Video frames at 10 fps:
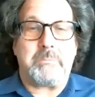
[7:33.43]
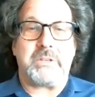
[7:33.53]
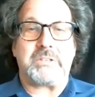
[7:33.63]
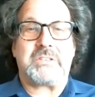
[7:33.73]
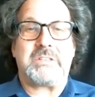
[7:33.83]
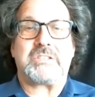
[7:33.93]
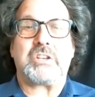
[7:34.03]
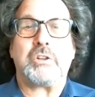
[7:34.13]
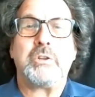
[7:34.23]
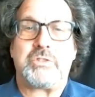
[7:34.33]
this this
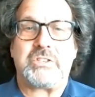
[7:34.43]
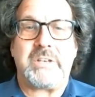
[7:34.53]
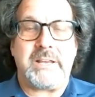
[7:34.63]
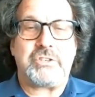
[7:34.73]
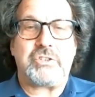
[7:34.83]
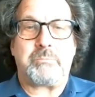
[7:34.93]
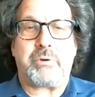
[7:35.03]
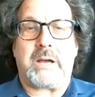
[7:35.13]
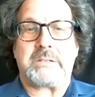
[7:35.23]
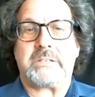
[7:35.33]
hallucination
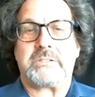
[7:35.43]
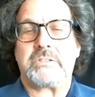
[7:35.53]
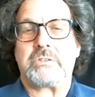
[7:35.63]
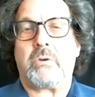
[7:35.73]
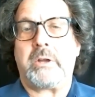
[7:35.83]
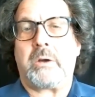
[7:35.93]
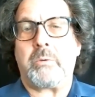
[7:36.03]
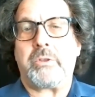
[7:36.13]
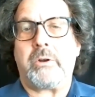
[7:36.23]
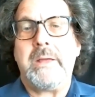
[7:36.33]
process that's going on with
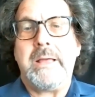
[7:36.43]
her,